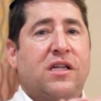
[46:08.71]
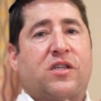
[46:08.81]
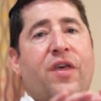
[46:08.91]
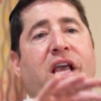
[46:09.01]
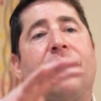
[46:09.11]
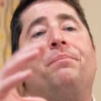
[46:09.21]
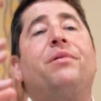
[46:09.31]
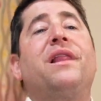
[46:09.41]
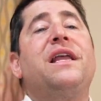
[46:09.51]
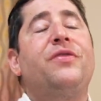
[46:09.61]
so they
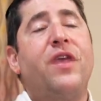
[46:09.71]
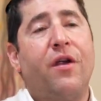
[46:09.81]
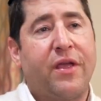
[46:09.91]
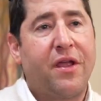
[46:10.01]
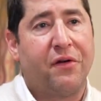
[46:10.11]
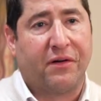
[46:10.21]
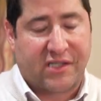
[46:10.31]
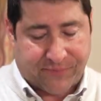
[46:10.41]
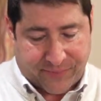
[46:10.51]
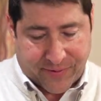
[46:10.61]
complete their years.